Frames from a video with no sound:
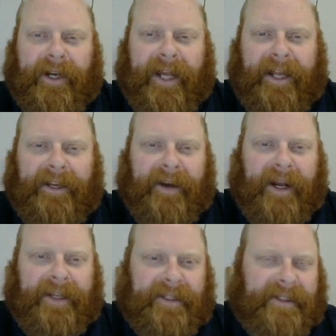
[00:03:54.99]
Again, you
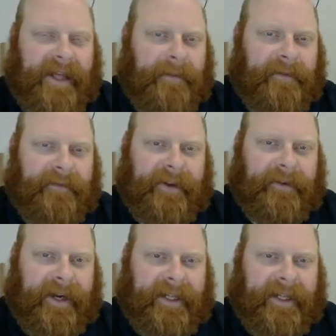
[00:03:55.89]
guys can stop the video at any